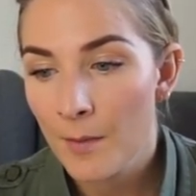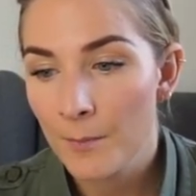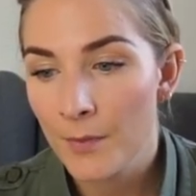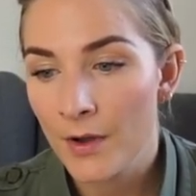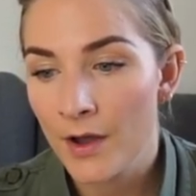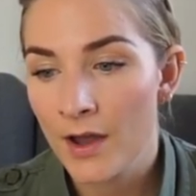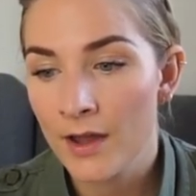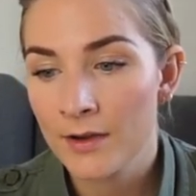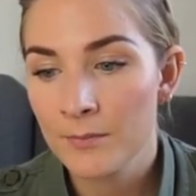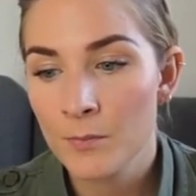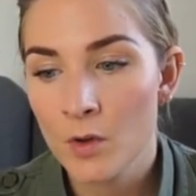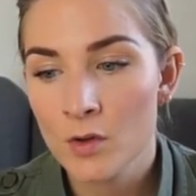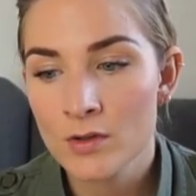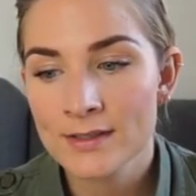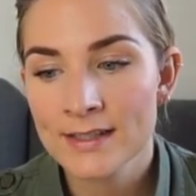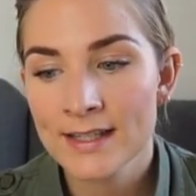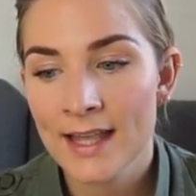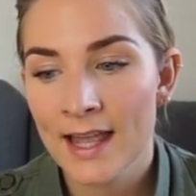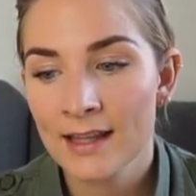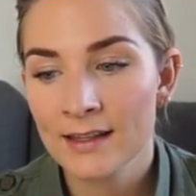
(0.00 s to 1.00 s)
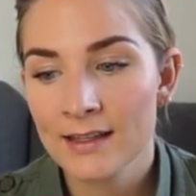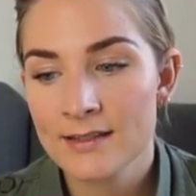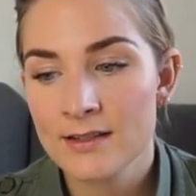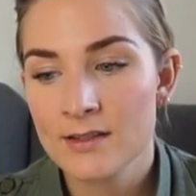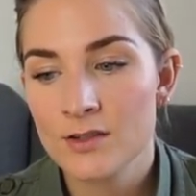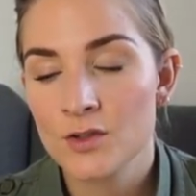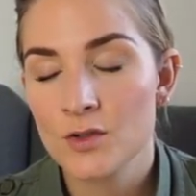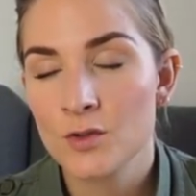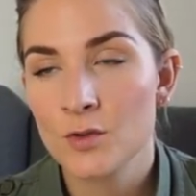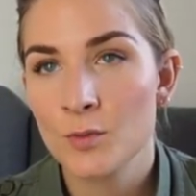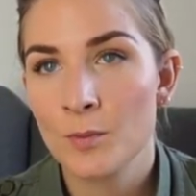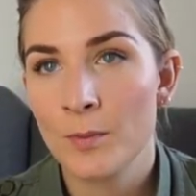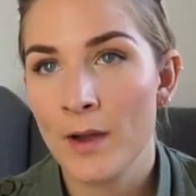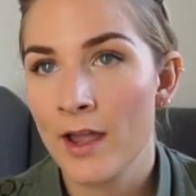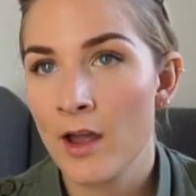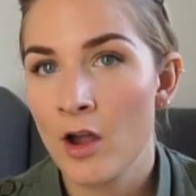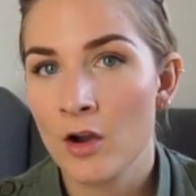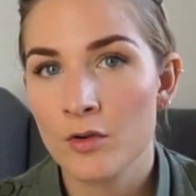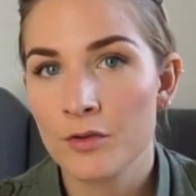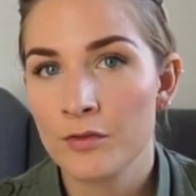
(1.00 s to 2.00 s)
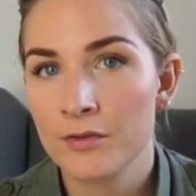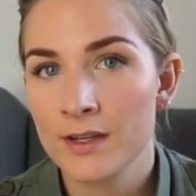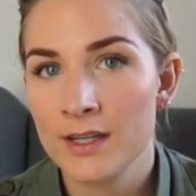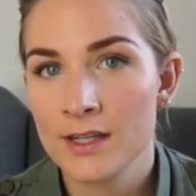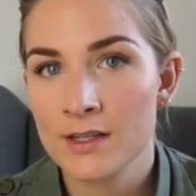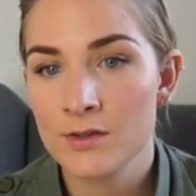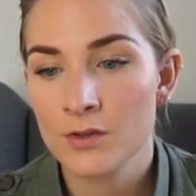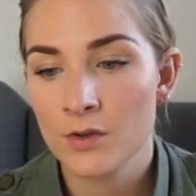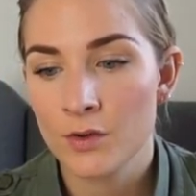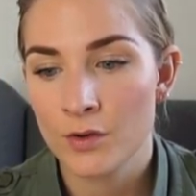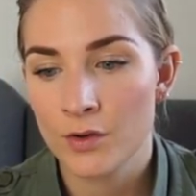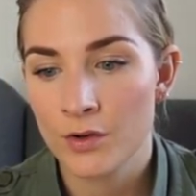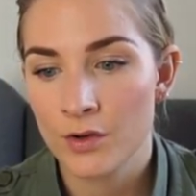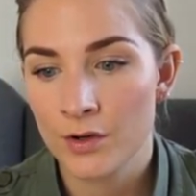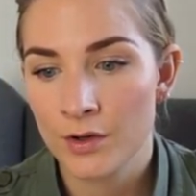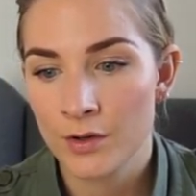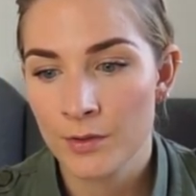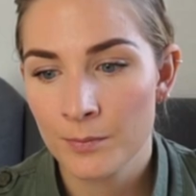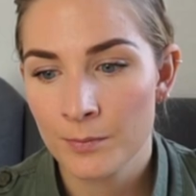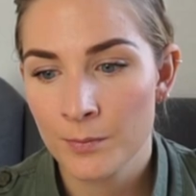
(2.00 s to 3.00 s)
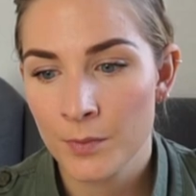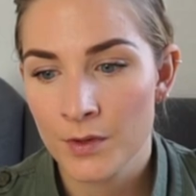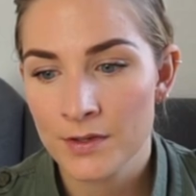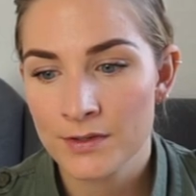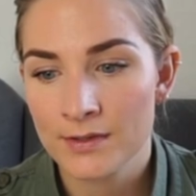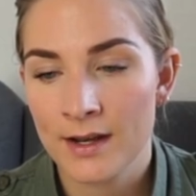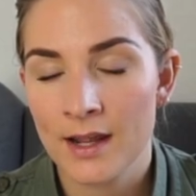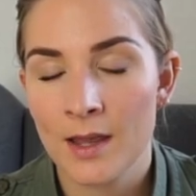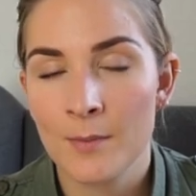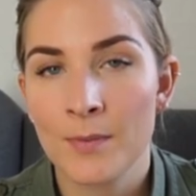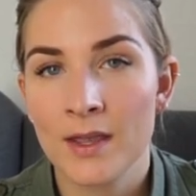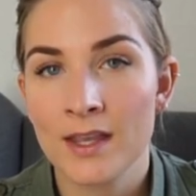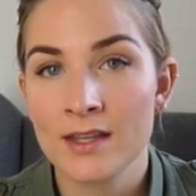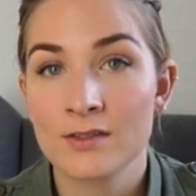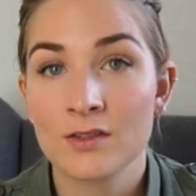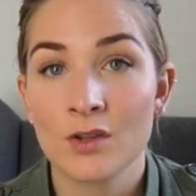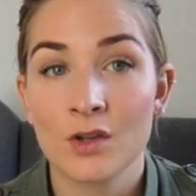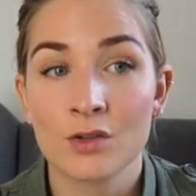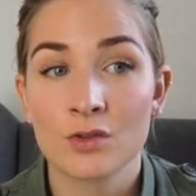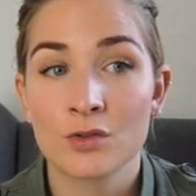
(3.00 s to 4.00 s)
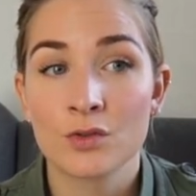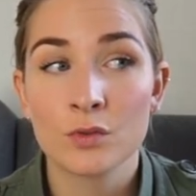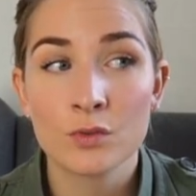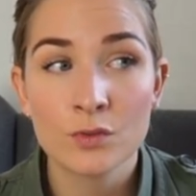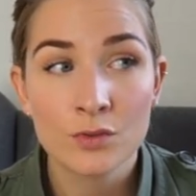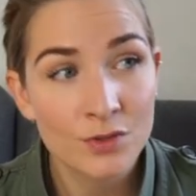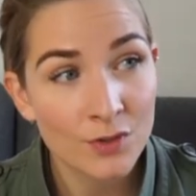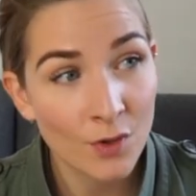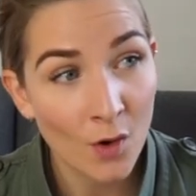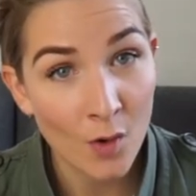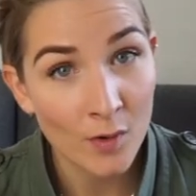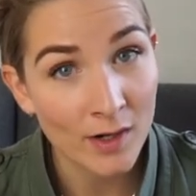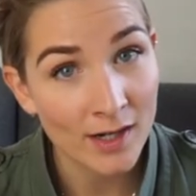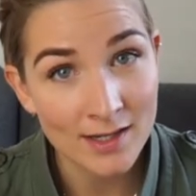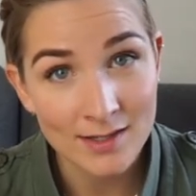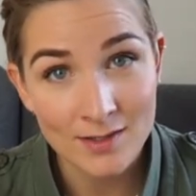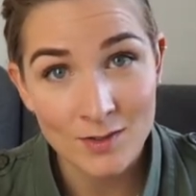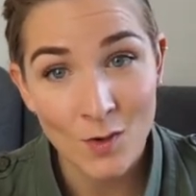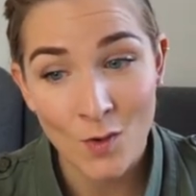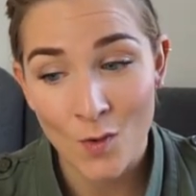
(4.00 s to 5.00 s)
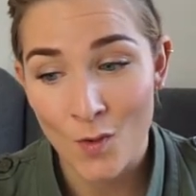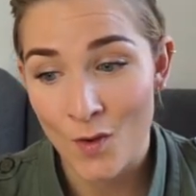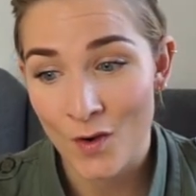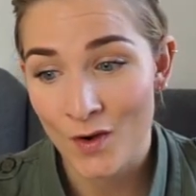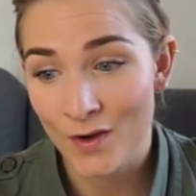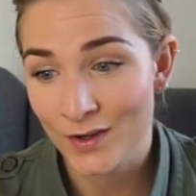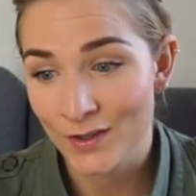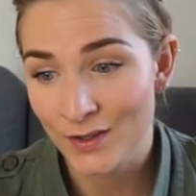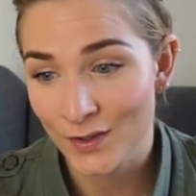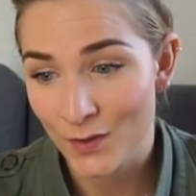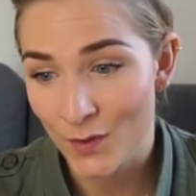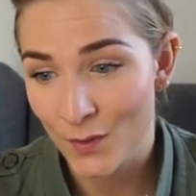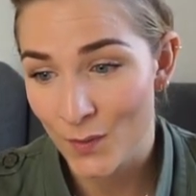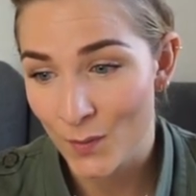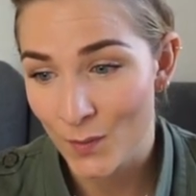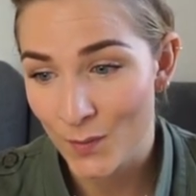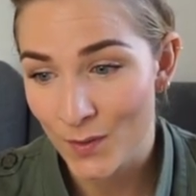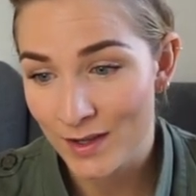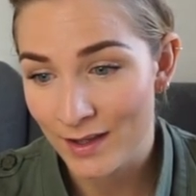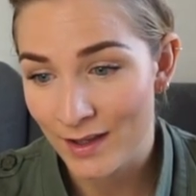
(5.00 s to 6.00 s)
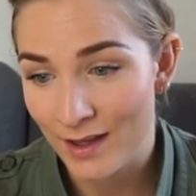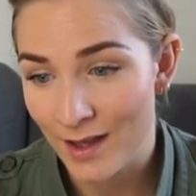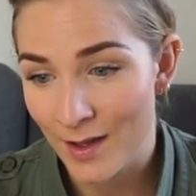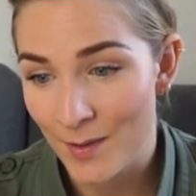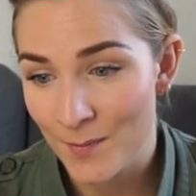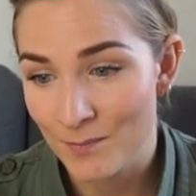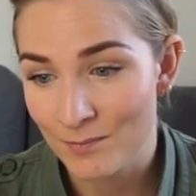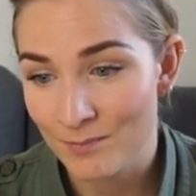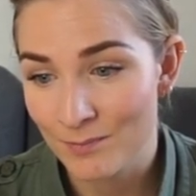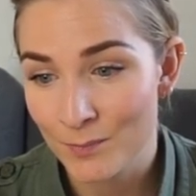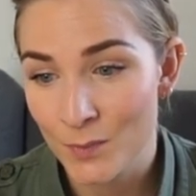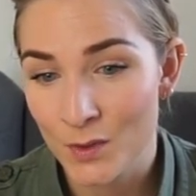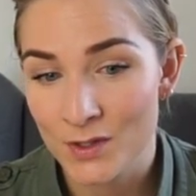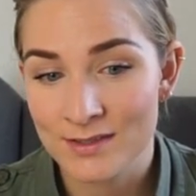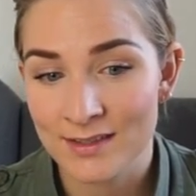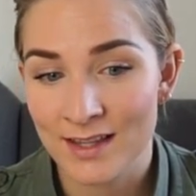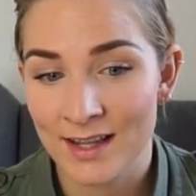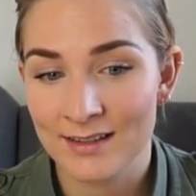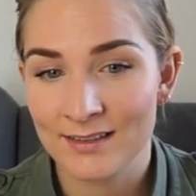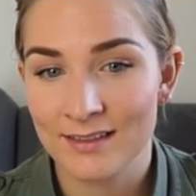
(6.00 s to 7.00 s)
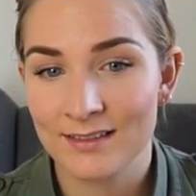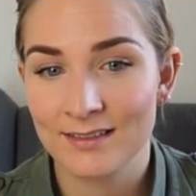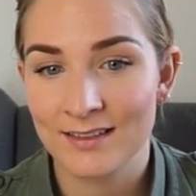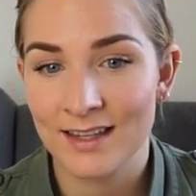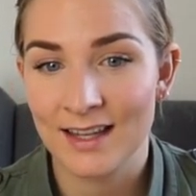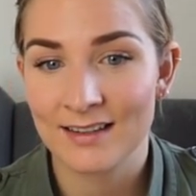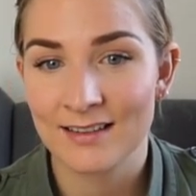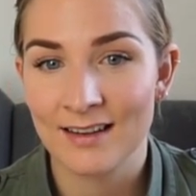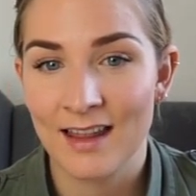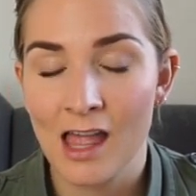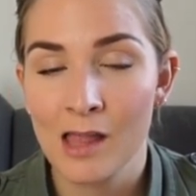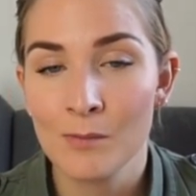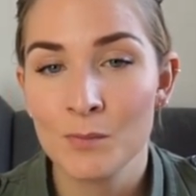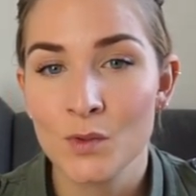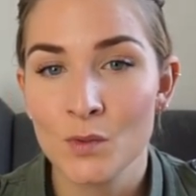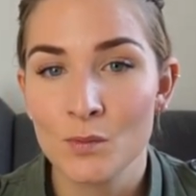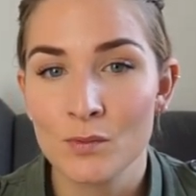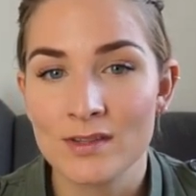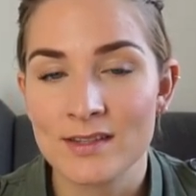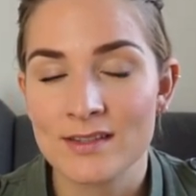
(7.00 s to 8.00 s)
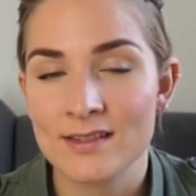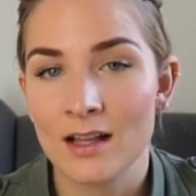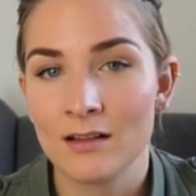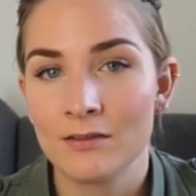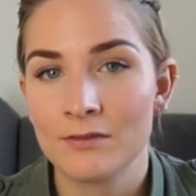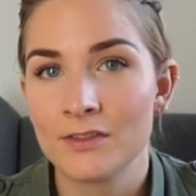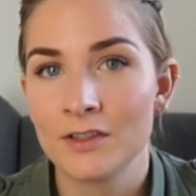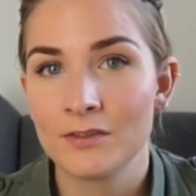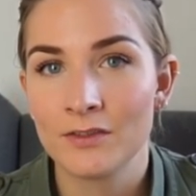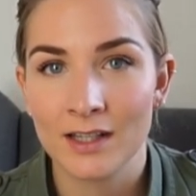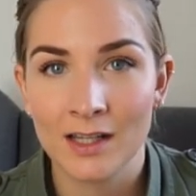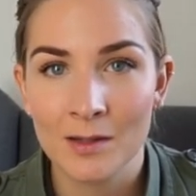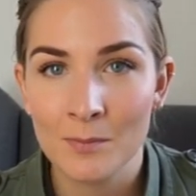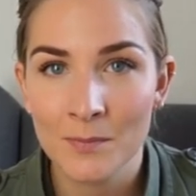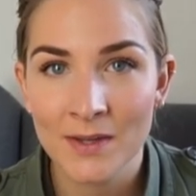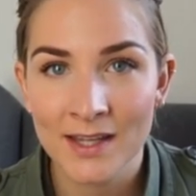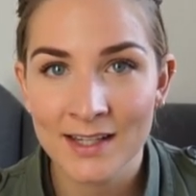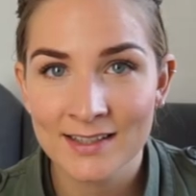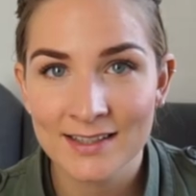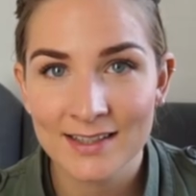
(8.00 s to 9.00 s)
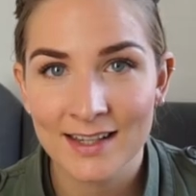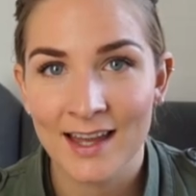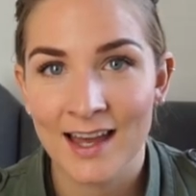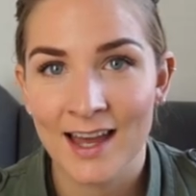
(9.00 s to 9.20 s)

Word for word: But mostly I listen to biographies or books that are based on true stories, or, you know, um, books that can help you with self-development.